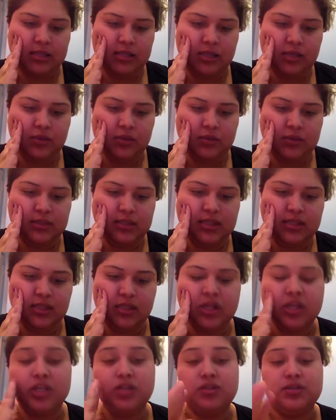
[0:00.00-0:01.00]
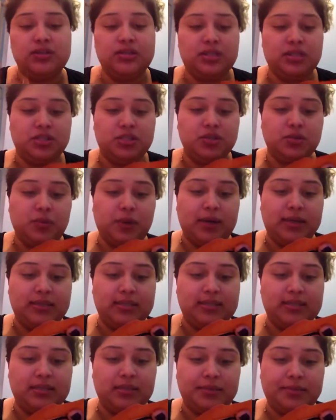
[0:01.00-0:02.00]
And you says you can use
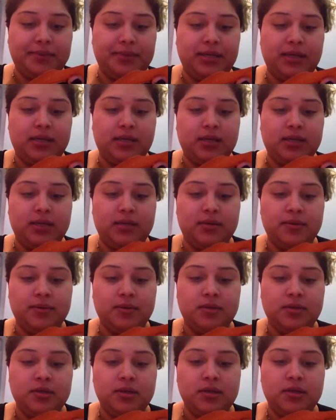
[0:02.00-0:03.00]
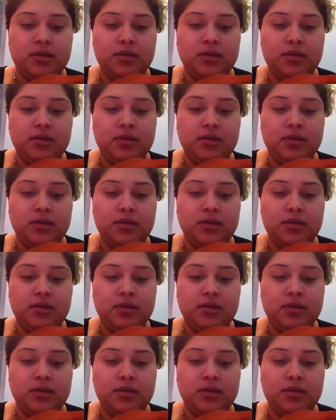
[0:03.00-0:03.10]
it twice a week.